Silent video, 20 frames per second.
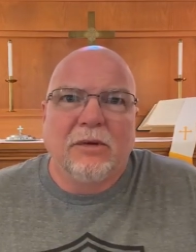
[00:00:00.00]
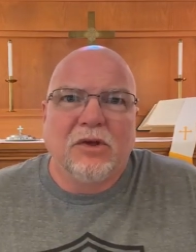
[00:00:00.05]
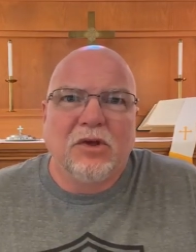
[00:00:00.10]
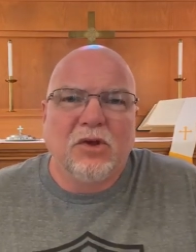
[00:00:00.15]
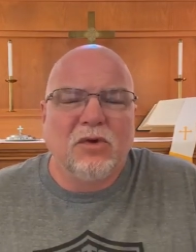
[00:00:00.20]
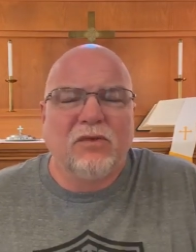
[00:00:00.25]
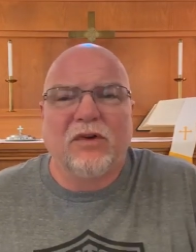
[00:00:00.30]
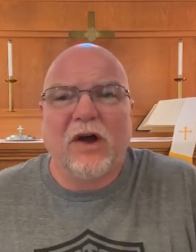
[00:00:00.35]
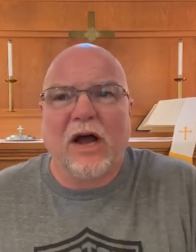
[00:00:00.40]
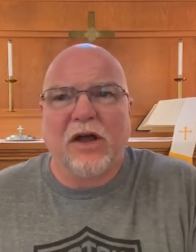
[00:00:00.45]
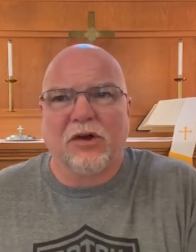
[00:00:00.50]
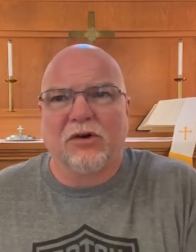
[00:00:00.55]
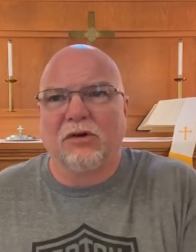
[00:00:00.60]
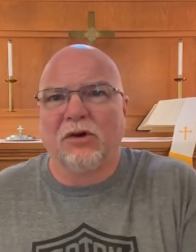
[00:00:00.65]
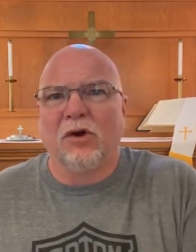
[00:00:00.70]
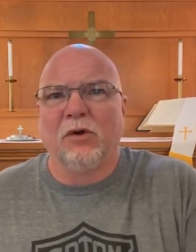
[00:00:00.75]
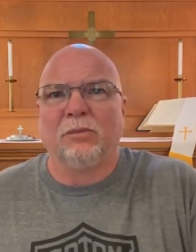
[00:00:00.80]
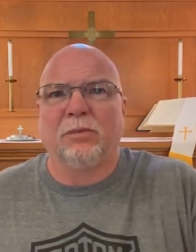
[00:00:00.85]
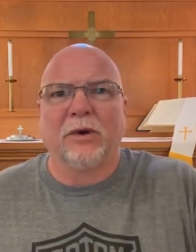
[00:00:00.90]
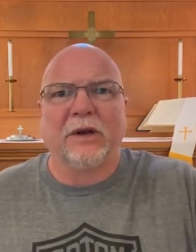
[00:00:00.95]
You've got
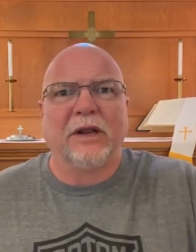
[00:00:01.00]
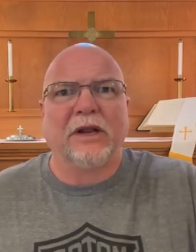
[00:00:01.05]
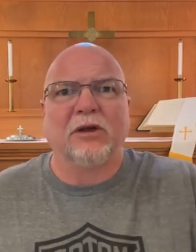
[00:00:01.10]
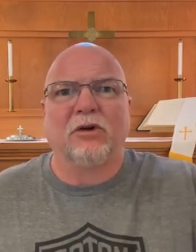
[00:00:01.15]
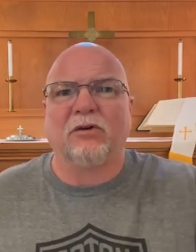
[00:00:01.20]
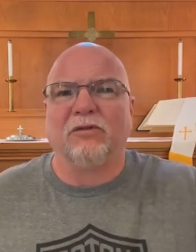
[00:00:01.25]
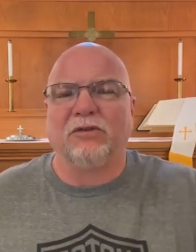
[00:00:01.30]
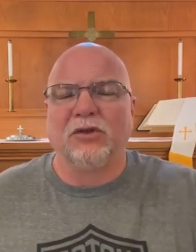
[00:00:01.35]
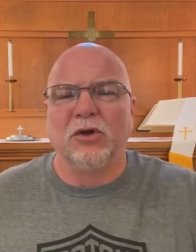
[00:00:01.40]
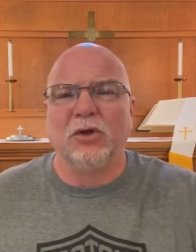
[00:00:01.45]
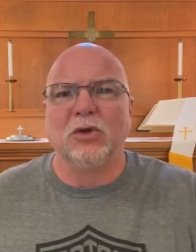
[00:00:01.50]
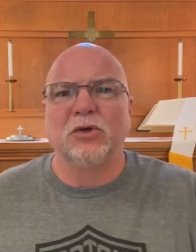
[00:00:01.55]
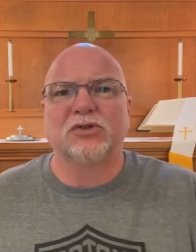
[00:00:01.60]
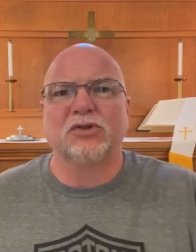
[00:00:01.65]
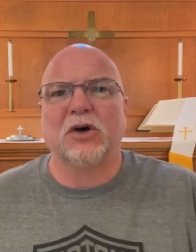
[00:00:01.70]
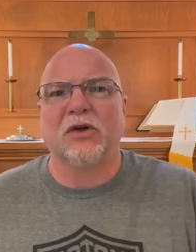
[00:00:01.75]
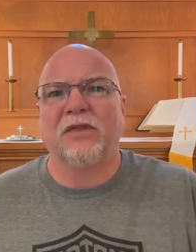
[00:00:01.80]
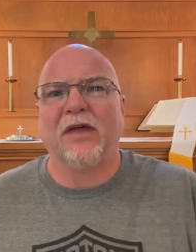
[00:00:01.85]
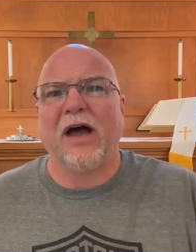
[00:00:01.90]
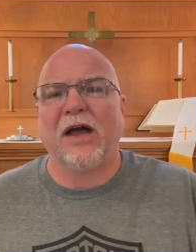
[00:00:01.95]
your own political
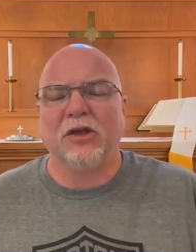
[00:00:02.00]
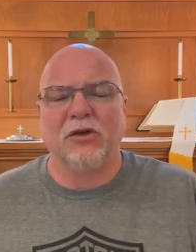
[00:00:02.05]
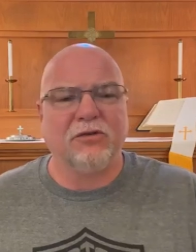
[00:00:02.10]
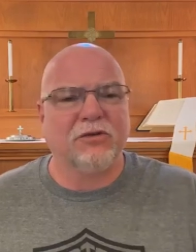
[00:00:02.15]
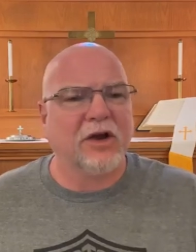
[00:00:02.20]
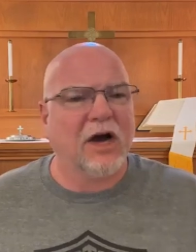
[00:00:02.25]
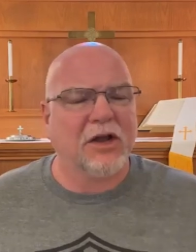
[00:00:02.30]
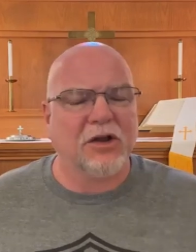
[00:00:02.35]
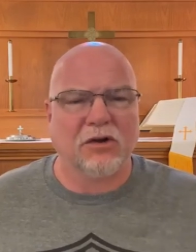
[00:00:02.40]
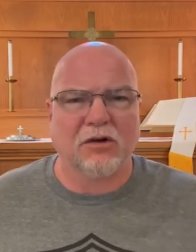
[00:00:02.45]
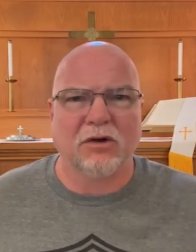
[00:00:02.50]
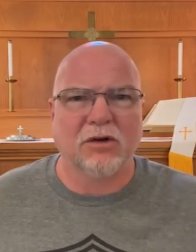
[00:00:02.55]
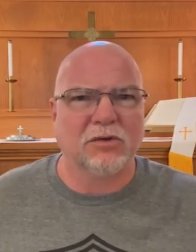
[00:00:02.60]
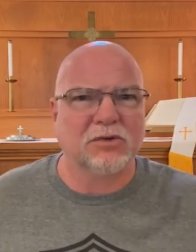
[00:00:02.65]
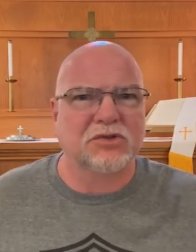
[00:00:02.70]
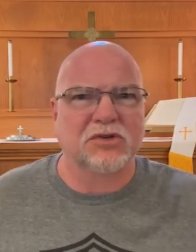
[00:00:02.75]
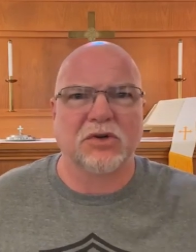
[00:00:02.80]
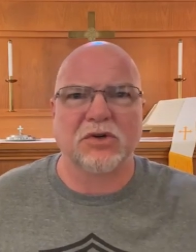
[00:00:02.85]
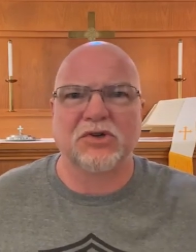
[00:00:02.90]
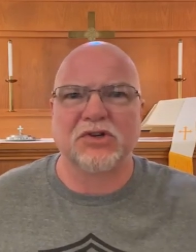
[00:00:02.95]
views on that. You've got your
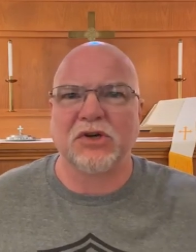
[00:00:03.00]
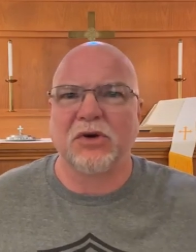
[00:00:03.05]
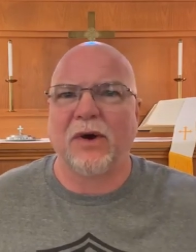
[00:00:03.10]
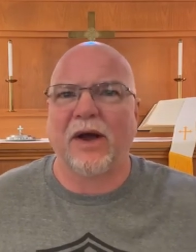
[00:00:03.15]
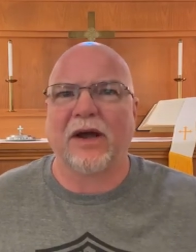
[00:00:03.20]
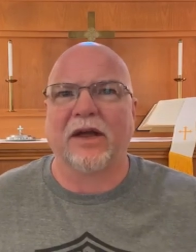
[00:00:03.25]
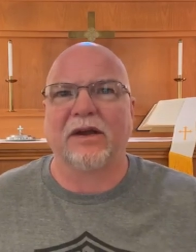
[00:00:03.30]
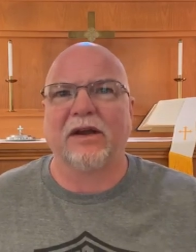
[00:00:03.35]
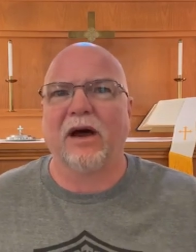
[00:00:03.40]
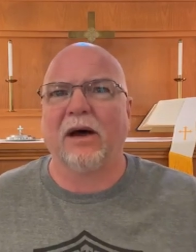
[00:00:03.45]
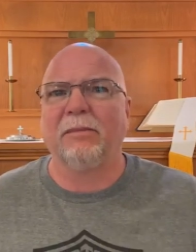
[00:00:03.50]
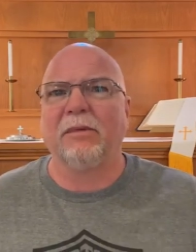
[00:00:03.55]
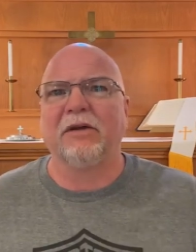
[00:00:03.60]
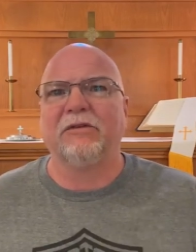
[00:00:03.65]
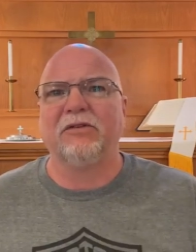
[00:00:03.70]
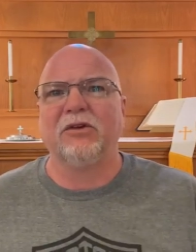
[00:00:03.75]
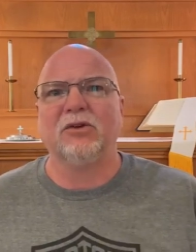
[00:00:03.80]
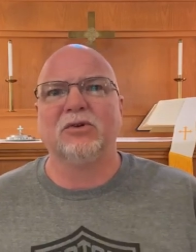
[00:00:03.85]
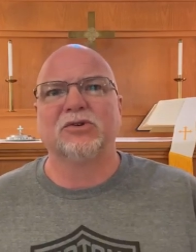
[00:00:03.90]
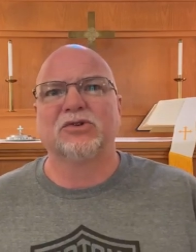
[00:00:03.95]
own
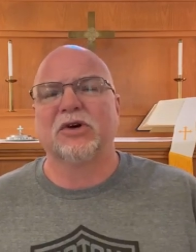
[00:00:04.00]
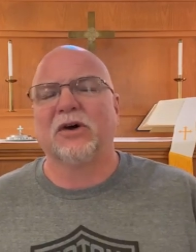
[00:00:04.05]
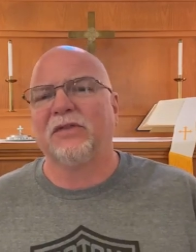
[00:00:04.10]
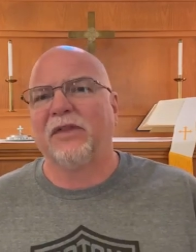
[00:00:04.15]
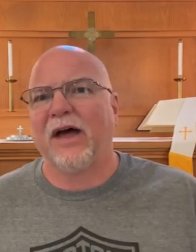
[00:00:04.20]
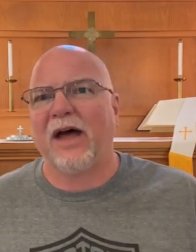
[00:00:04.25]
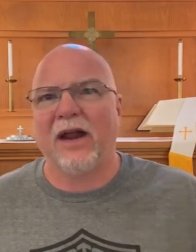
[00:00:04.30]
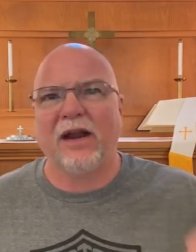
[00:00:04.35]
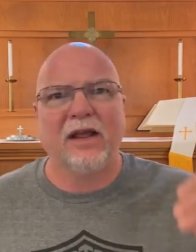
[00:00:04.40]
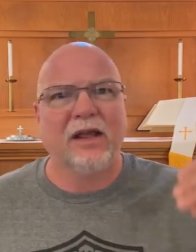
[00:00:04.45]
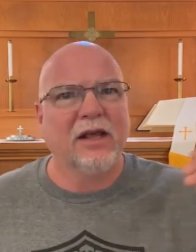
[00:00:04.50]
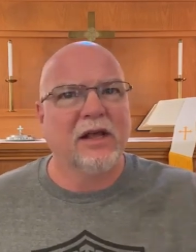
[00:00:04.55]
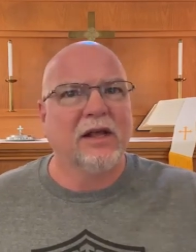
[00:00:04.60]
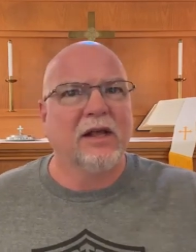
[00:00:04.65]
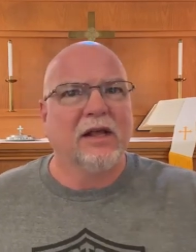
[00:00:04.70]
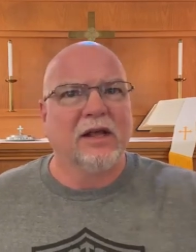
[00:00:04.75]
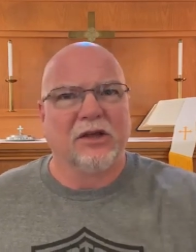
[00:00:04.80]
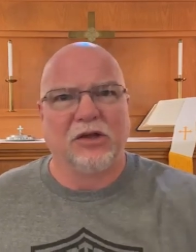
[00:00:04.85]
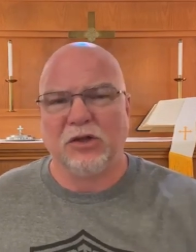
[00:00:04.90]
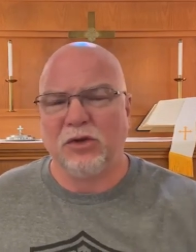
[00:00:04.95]
socioeconomic views on that.
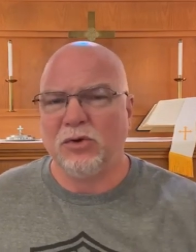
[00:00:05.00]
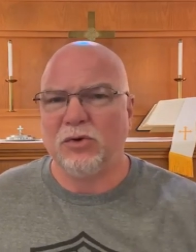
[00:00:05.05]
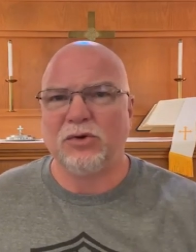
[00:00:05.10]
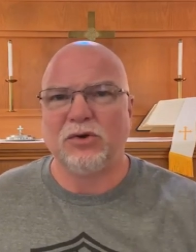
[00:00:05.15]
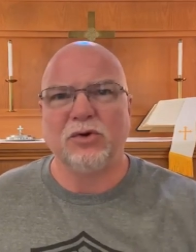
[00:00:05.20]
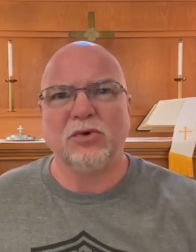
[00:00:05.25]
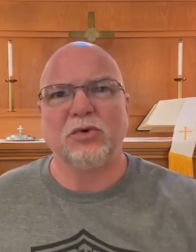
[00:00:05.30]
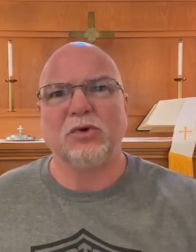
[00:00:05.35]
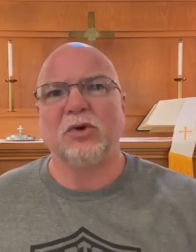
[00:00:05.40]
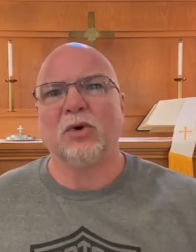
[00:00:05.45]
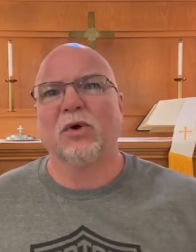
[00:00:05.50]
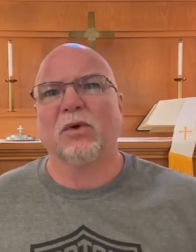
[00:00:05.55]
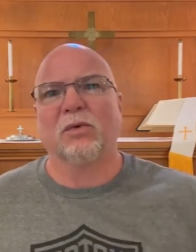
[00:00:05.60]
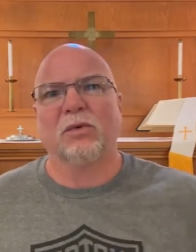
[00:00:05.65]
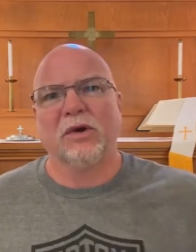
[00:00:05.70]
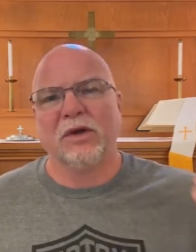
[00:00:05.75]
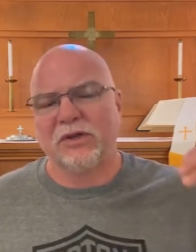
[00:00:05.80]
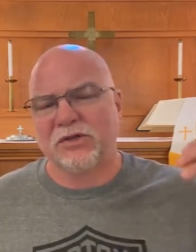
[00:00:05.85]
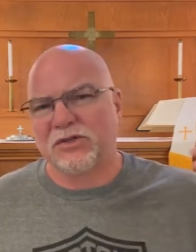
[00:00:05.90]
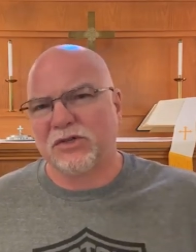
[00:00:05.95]
You do
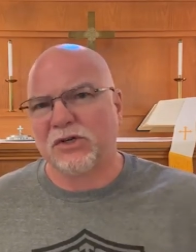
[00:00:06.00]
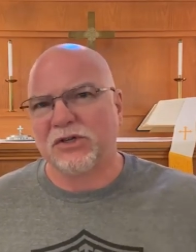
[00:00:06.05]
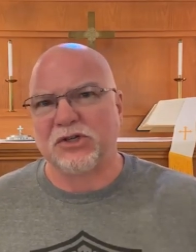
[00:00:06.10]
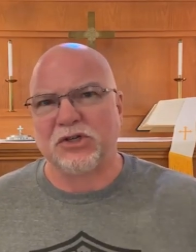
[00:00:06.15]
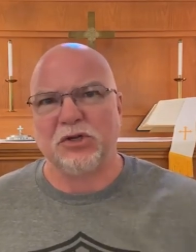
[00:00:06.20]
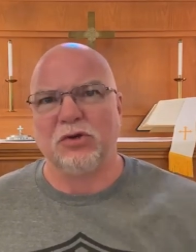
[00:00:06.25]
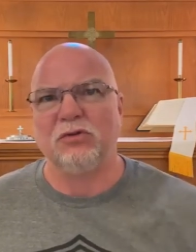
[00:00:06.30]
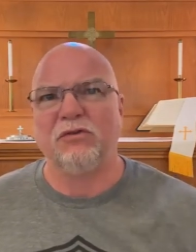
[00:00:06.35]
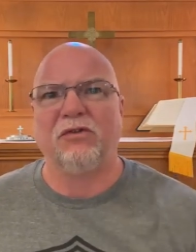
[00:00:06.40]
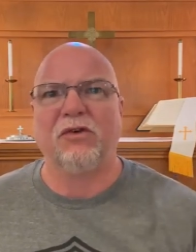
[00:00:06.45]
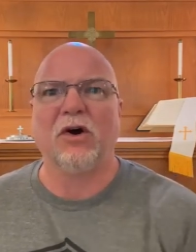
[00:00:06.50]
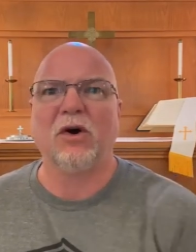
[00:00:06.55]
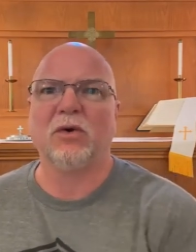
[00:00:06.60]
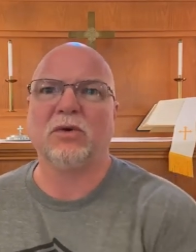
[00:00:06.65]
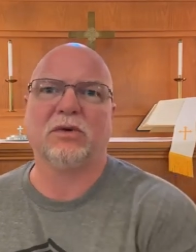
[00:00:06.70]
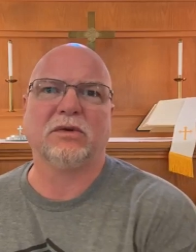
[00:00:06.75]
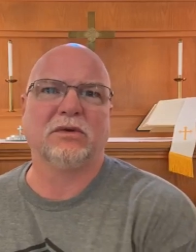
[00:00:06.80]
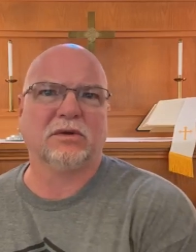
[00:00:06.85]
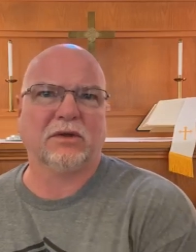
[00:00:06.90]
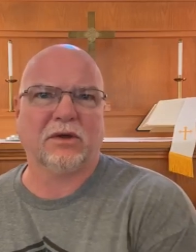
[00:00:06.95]
your research. You
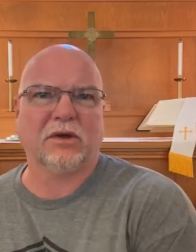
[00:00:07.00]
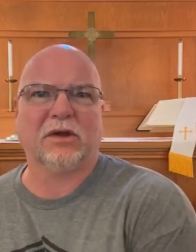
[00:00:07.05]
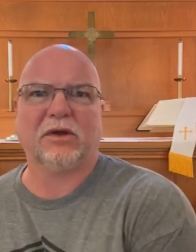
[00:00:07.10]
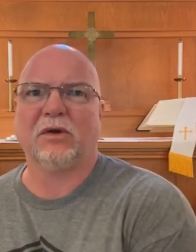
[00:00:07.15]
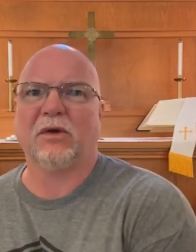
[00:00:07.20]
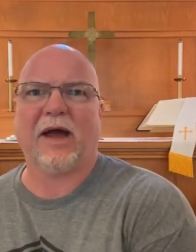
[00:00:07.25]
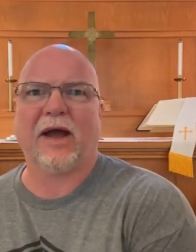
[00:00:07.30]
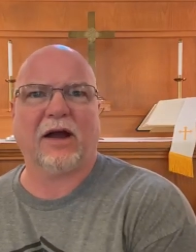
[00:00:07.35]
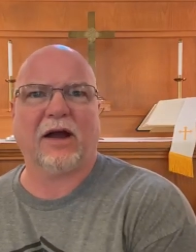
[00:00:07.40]
vote